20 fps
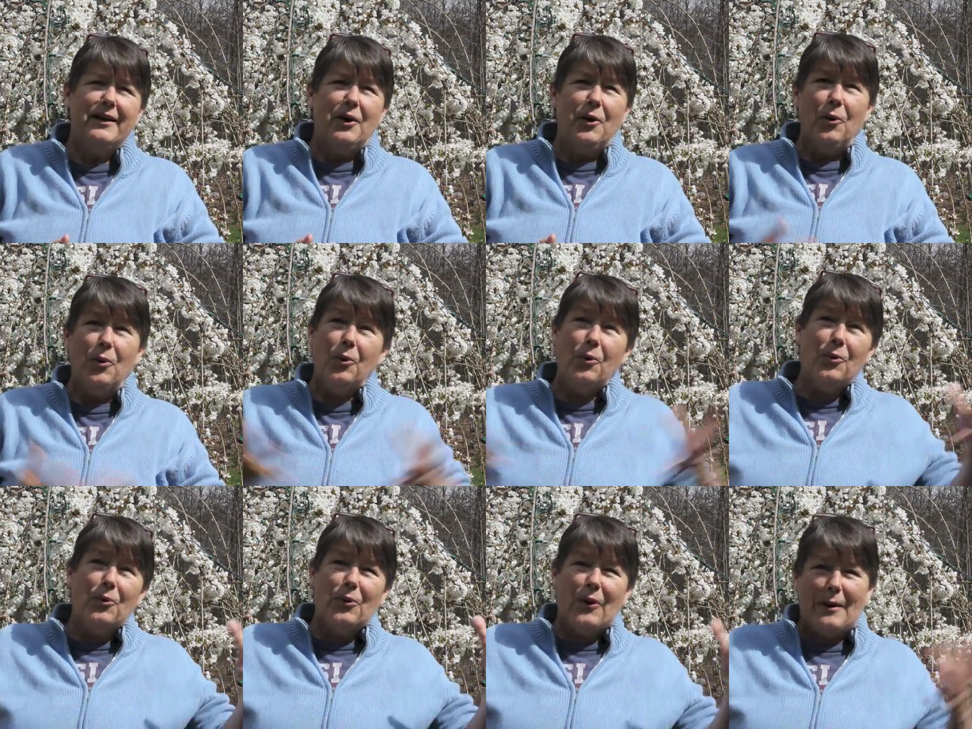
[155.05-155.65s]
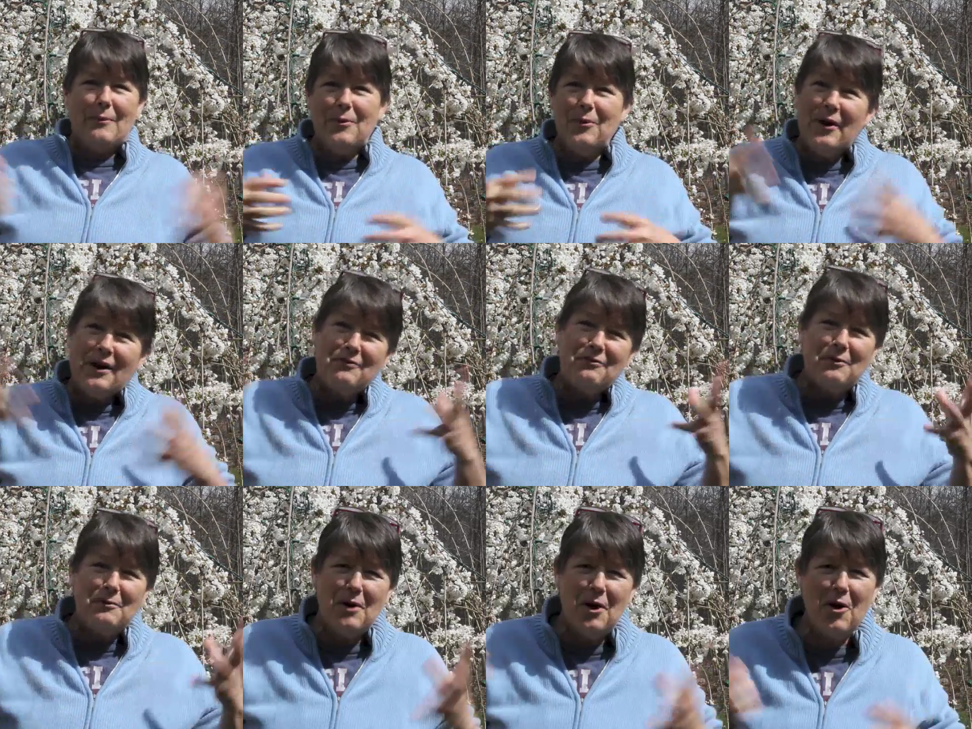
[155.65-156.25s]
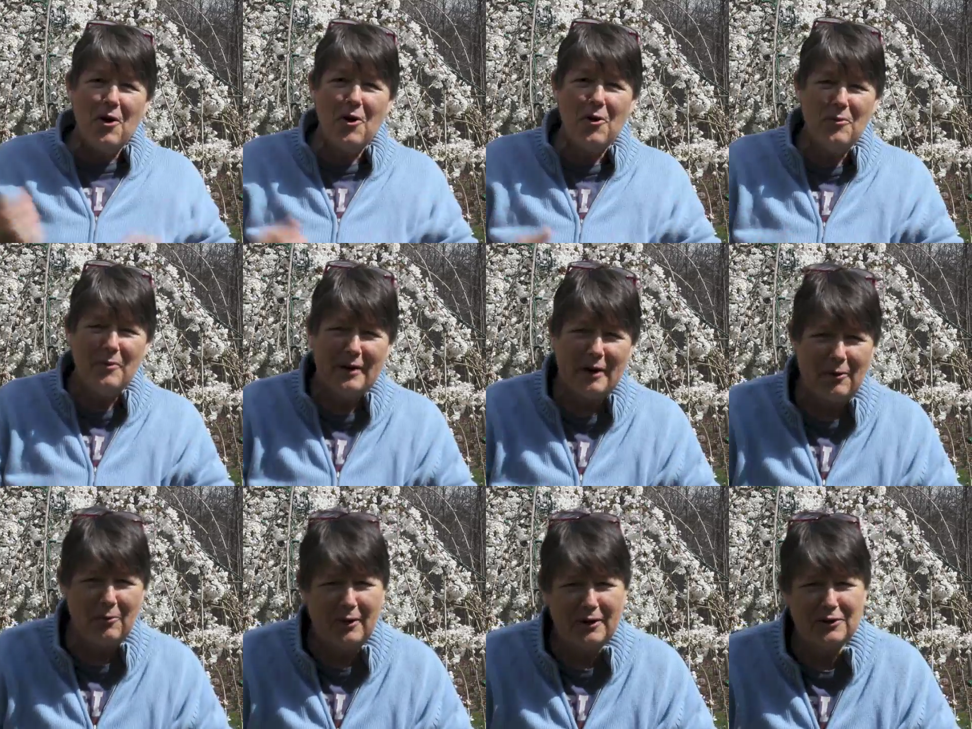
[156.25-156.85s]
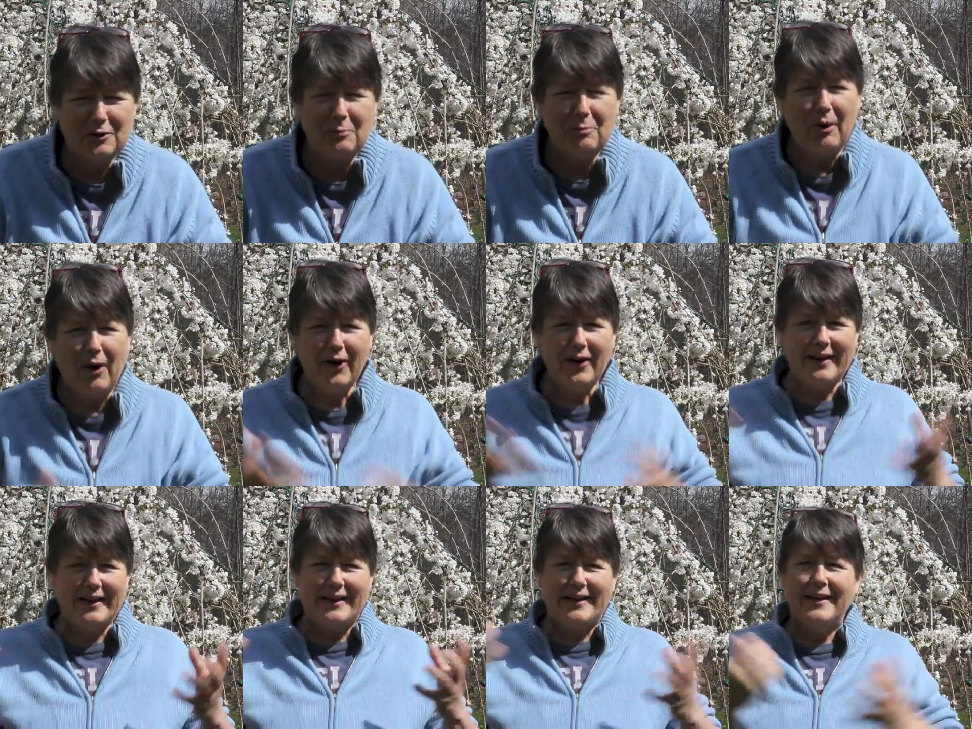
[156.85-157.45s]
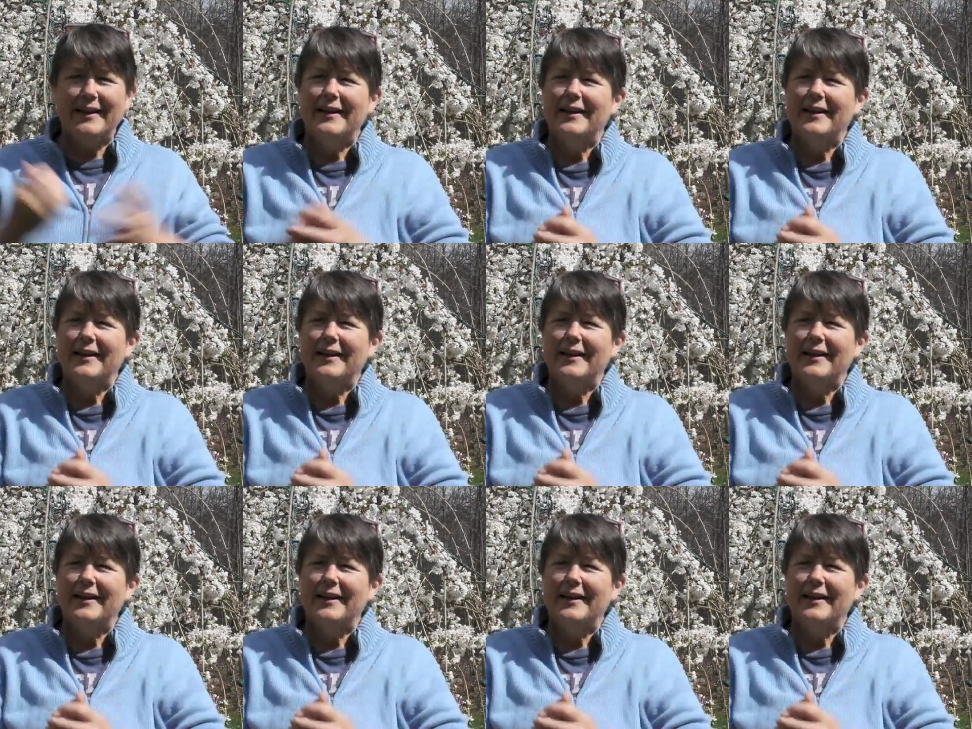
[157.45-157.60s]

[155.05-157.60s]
ooh, I'm away from home and I want to party.